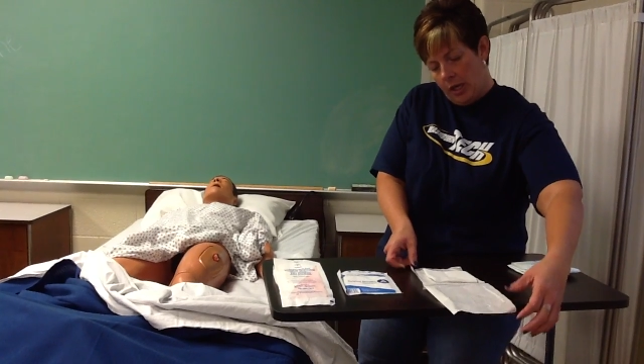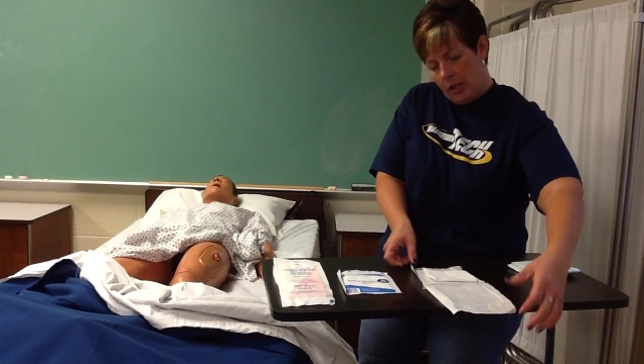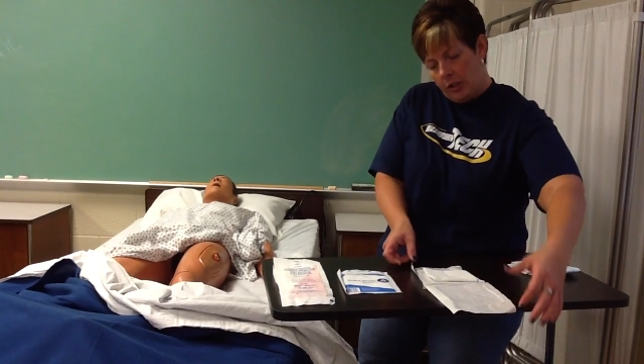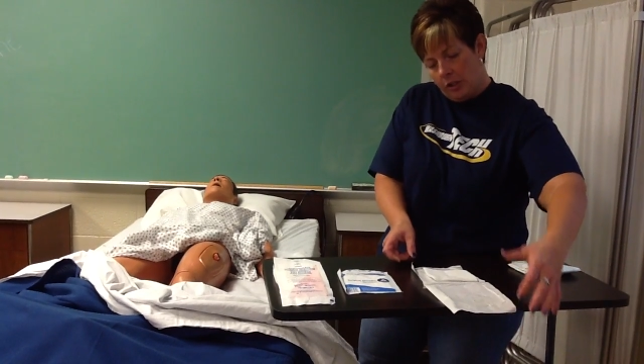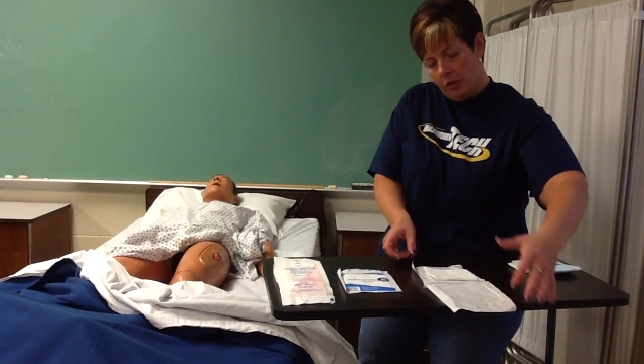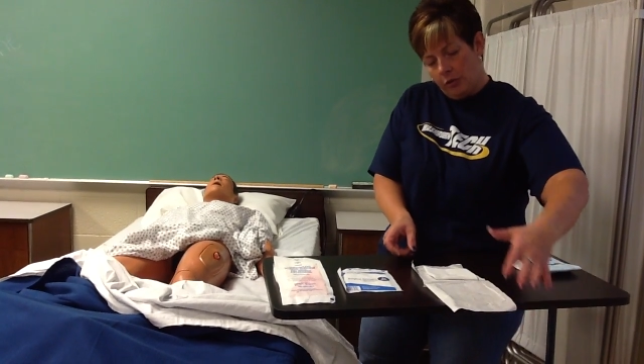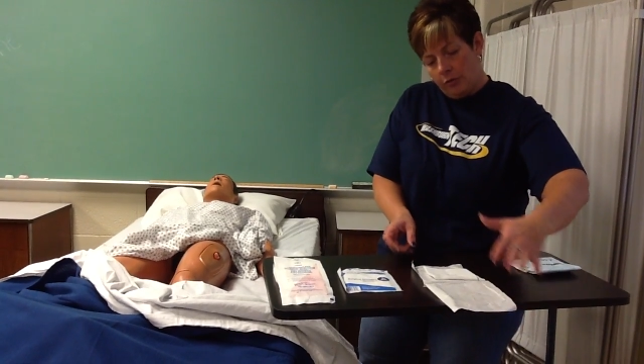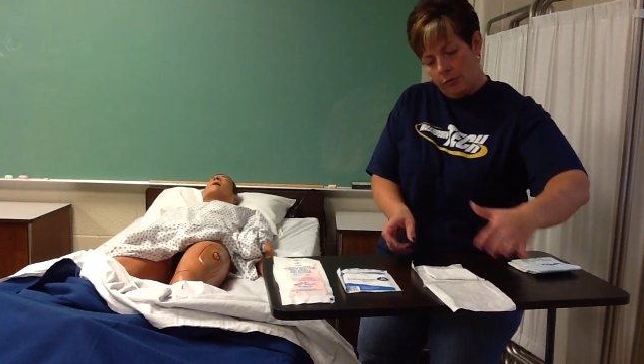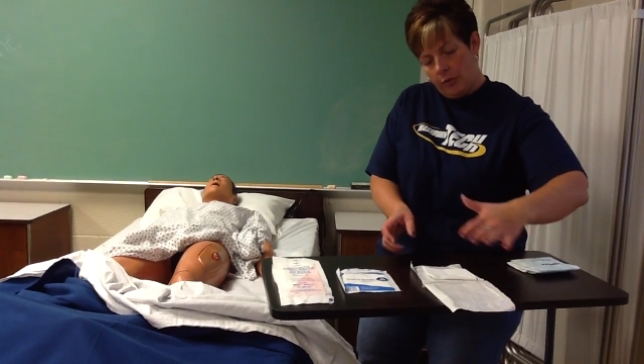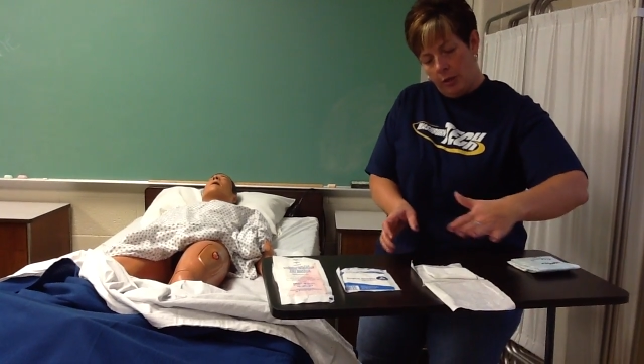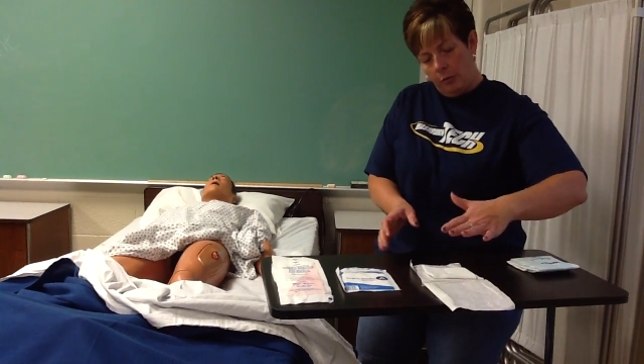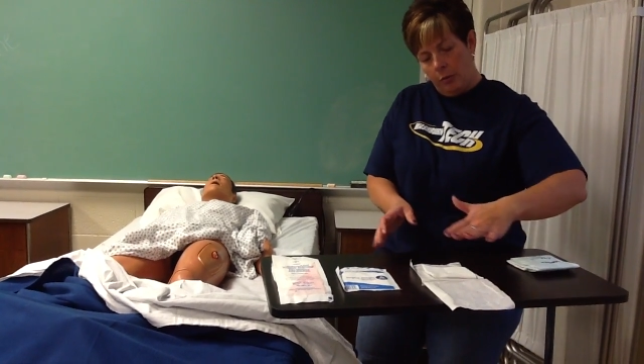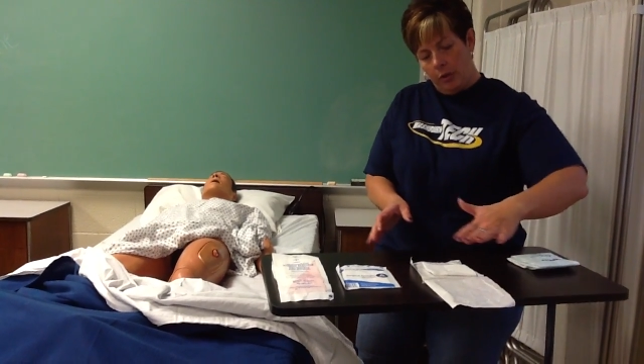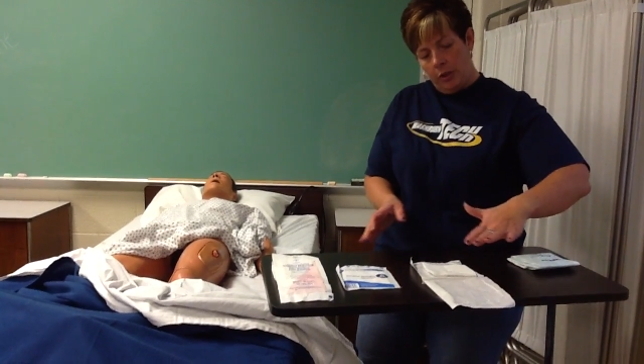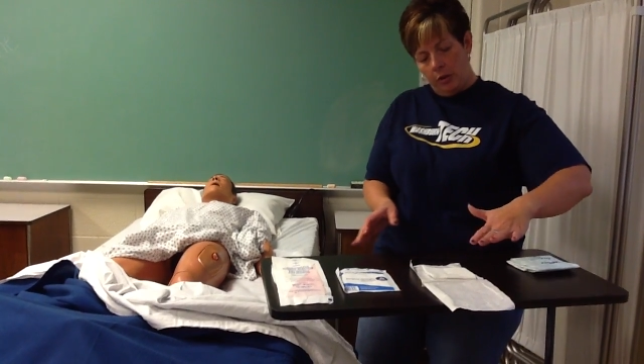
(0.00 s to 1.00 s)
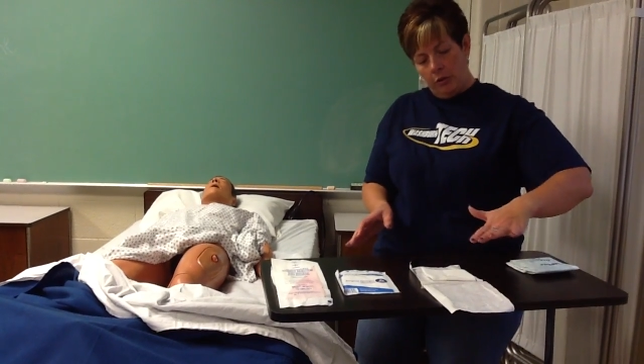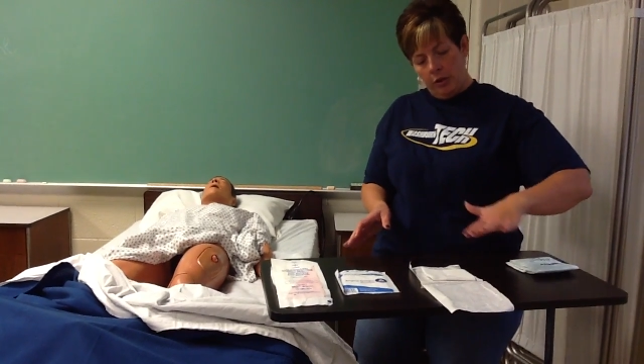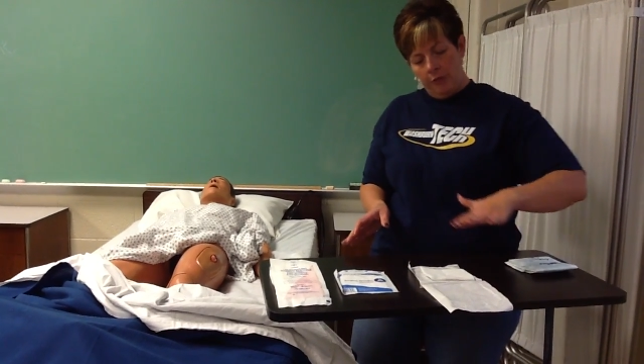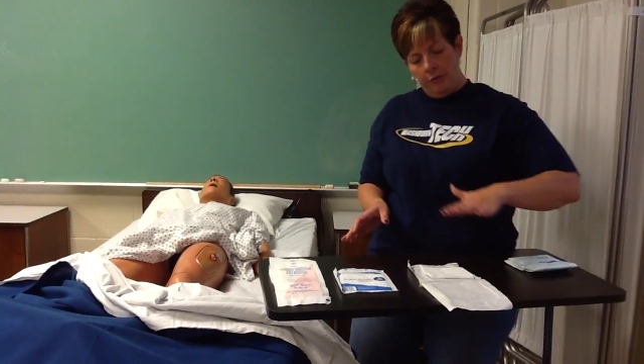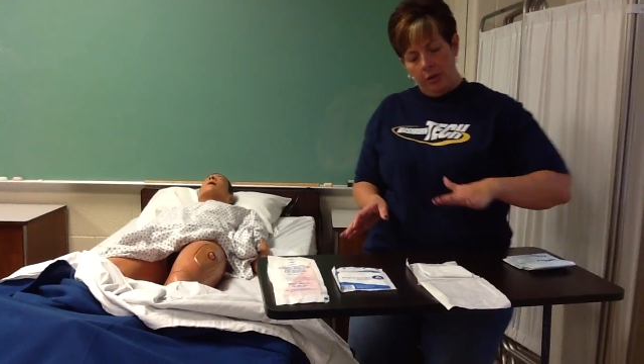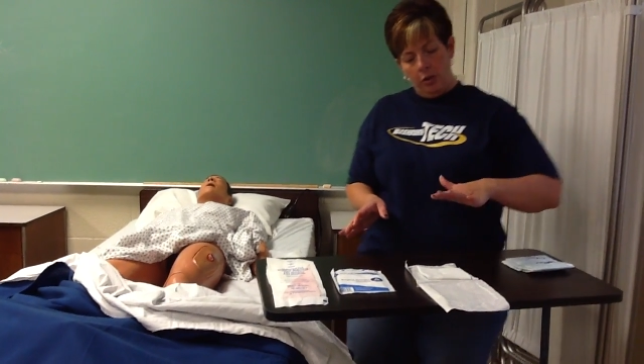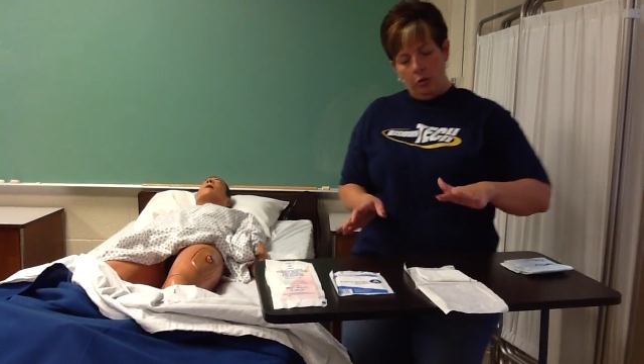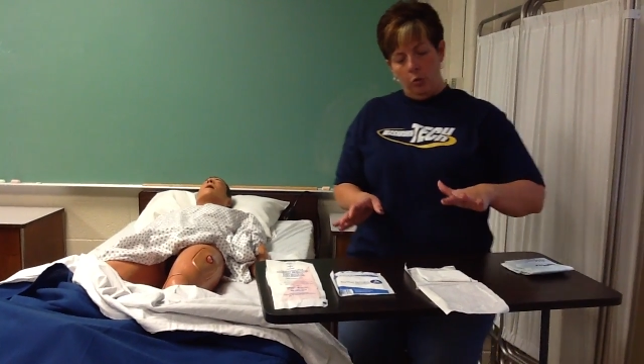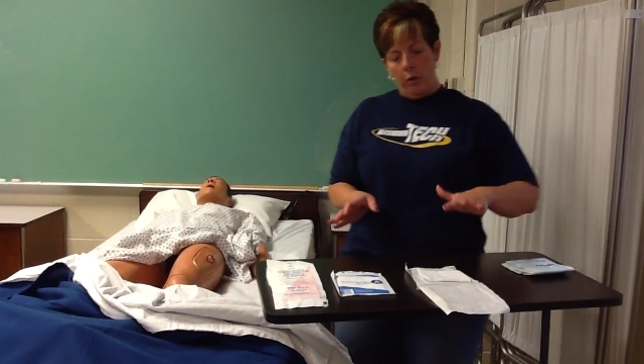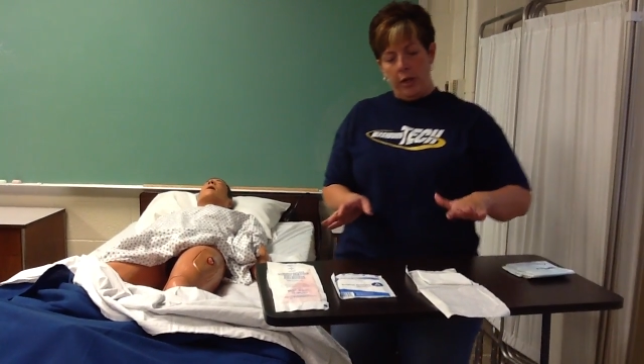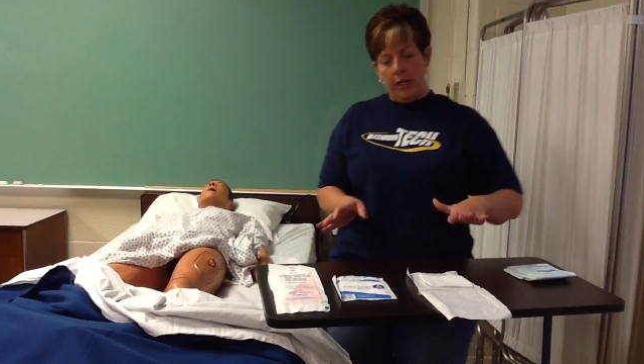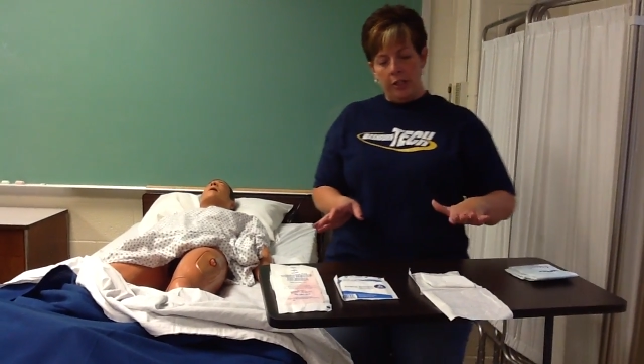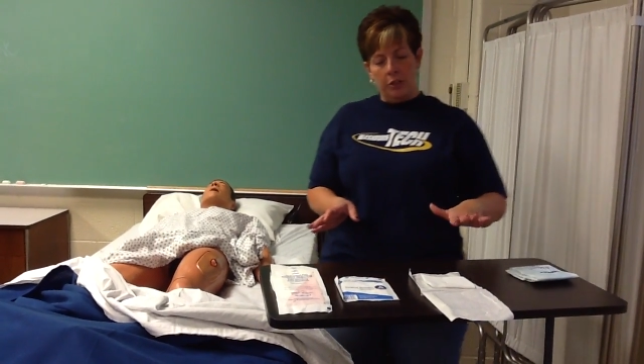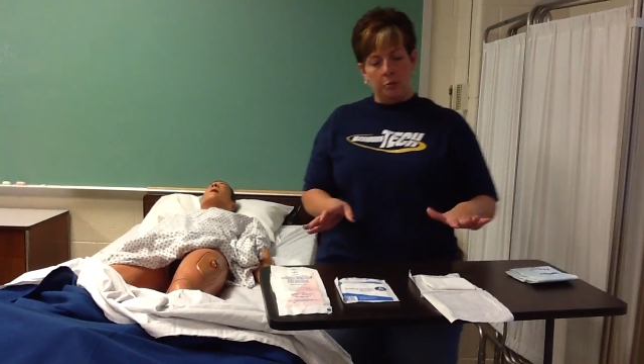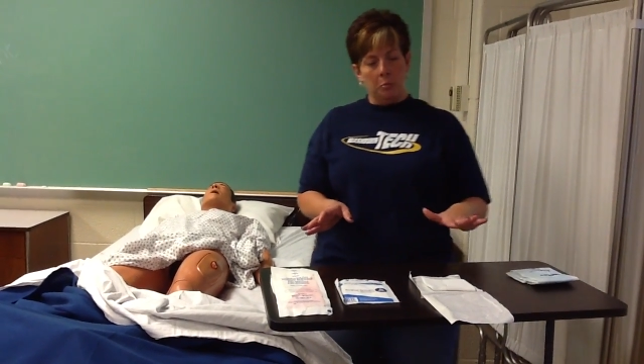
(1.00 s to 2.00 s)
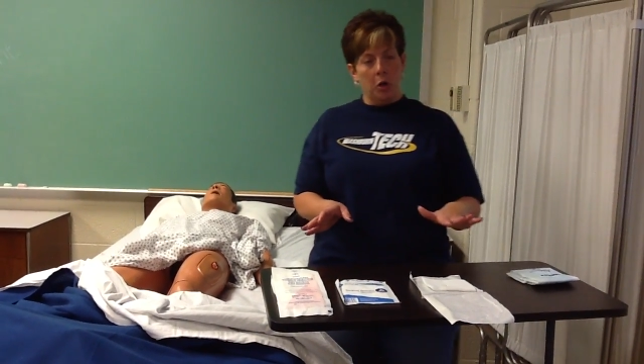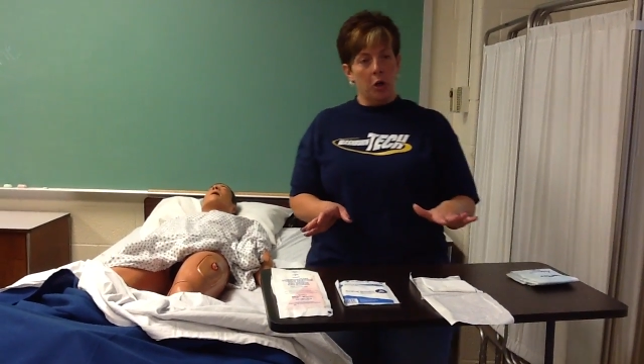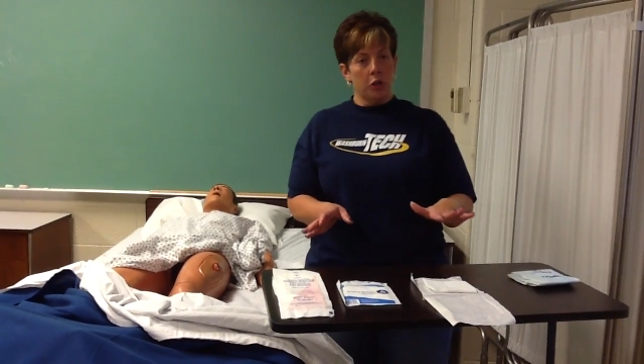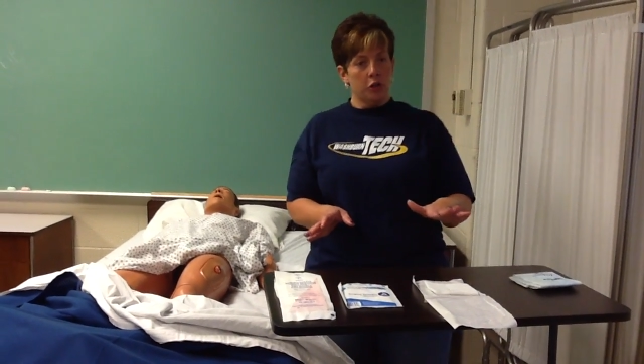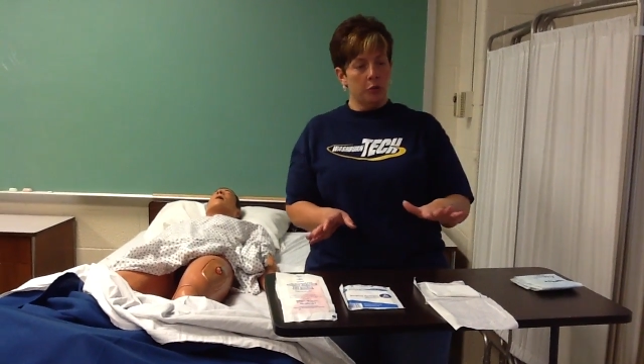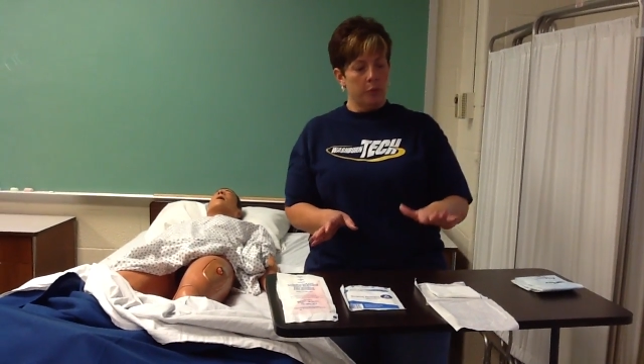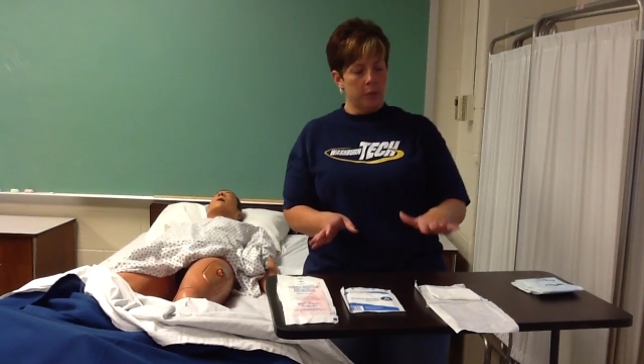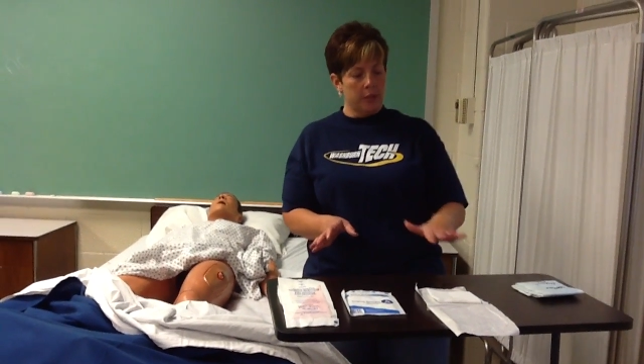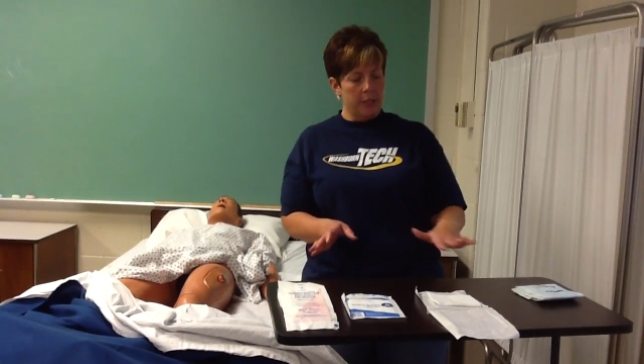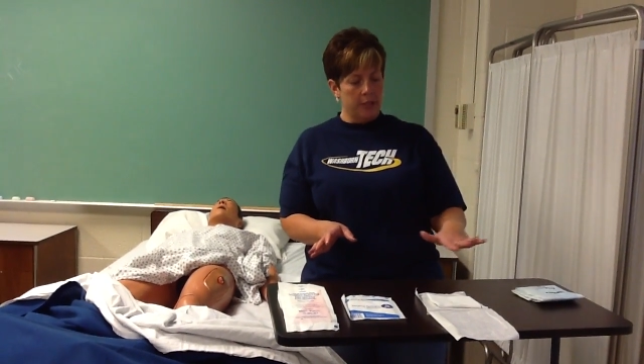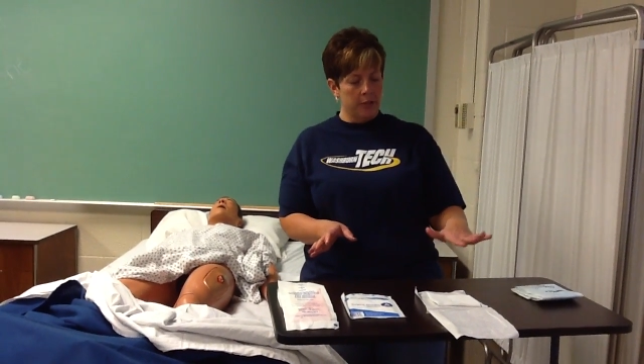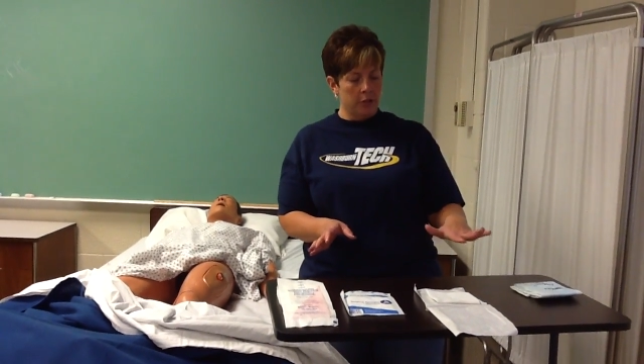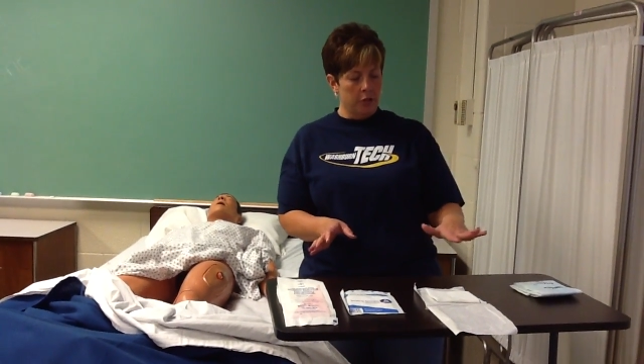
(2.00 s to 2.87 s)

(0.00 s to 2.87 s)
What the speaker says: They really don't give you your 1-inch margin with these,